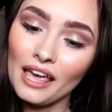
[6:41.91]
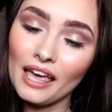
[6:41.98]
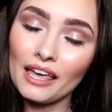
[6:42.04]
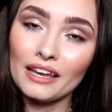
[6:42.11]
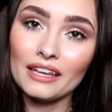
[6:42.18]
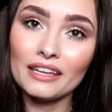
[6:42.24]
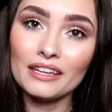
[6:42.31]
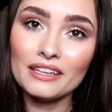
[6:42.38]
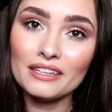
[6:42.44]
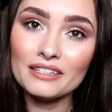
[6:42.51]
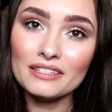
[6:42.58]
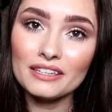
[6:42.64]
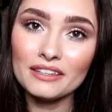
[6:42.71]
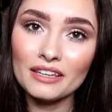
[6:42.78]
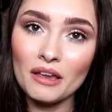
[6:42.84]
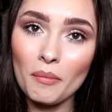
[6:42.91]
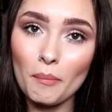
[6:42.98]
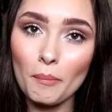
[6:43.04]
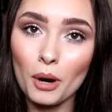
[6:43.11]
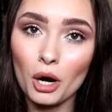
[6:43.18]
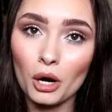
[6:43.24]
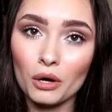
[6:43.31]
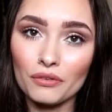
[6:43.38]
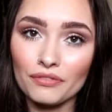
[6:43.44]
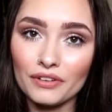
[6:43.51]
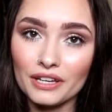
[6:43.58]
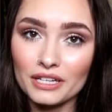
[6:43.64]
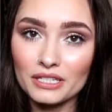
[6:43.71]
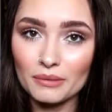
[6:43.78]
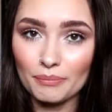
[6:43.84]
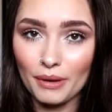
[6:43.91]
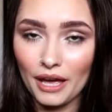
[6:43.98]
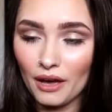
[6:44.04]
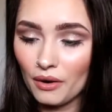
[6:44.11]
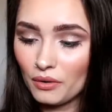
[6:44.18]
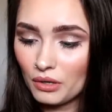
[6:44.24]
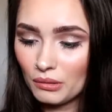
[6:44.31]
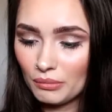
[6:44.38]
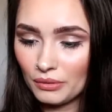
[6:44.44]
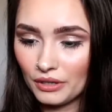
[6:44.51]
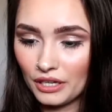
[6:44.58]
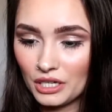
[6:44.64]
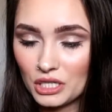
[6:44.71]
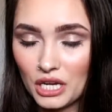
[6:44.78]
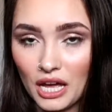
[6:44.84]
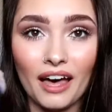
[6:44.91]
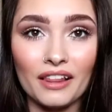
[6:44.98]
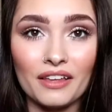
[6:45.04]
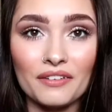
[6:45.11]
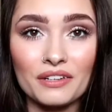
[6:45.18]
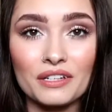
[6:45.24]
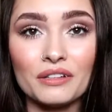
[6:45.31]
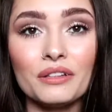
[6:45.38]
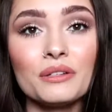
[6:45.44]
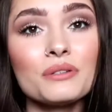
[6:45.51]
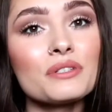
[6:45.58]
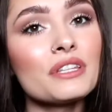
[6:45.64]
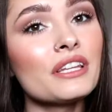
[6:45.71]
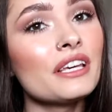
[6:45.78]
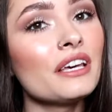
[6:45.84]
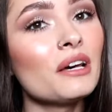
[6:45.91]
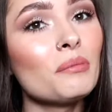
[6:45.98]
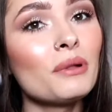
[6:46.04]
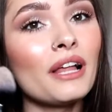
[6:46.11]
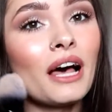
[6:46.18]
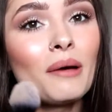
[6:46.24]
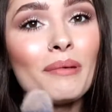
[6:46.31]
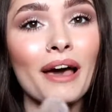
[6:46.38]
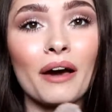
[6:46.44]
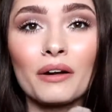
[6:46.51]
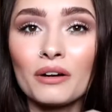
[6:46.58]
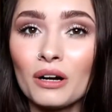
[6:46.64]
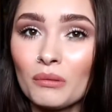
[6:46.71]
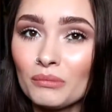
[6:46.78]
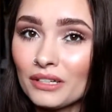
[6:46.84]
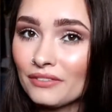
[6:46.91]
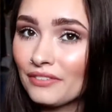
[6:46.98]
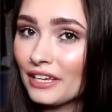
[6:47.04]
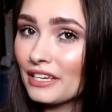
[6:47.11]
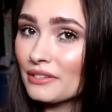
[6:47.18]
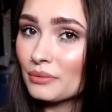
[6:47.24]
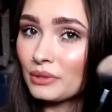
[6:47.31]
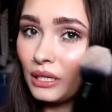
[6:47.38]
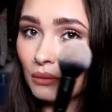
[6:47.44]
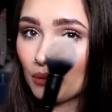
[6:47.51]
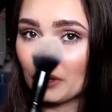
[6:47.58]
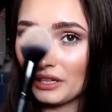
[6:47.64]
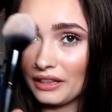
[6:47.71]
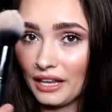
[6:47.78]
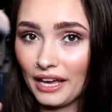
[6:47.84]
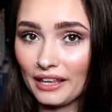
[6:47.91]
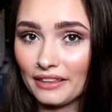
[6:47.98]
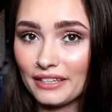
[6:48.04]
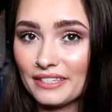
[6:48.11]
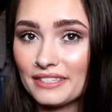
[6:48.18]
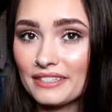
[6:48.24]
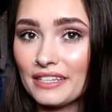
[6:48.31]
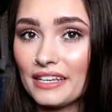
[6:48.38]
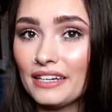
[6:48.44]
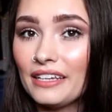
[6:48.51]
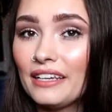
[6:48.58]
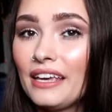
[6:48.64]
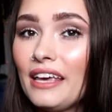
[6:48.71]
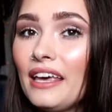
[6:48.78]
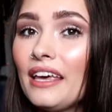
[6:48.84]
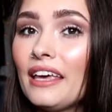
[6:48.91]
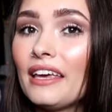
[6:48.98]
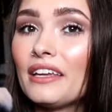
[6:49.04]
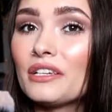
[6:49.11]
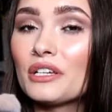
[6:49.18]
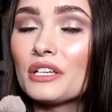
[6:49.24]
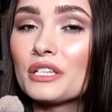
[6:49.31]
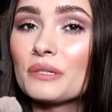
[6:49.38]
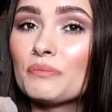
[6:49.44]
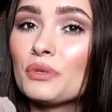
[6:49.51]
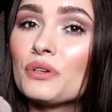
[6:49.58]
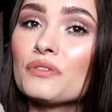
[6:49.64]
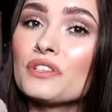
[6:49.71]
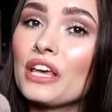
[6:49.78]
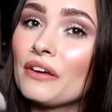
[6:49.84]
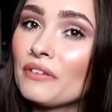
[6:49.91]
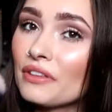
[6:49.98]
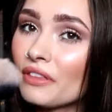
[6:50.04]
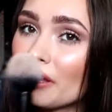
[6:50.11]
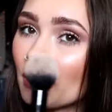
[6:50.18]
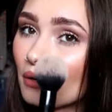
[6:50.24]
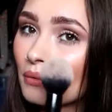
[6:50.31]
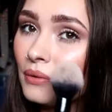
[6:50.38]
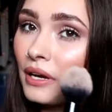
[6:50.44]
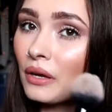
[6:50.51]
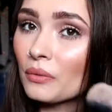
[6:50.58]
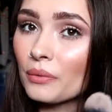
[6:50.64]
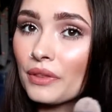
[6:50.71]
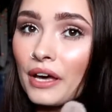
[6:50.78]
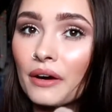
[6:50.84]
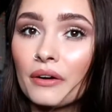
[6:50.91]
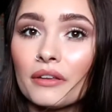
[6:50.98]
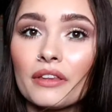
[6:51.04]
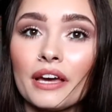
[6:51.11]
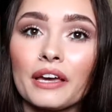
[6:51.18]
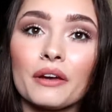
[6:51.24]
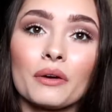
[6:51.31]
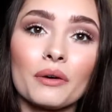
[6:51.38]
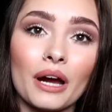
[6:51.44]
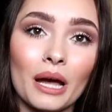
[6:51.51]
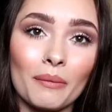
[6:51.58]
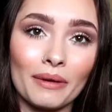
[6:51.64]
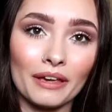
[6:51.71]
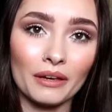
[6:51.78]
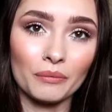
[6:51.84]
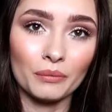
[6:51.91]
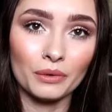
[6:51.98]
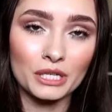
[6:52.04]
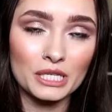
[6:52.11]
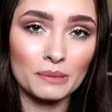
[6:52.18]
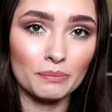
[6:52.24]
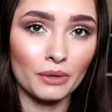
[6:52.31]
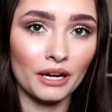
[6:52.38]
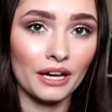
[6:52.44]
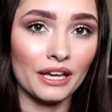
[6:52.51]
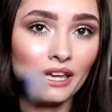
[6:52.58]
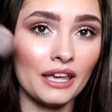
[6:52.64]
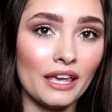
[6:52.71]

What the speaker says: And it is the perfect powder brush. I love it to loosely apply powder on my face when I want to lightly set it. It just moves everything around without like grabbing in one spot.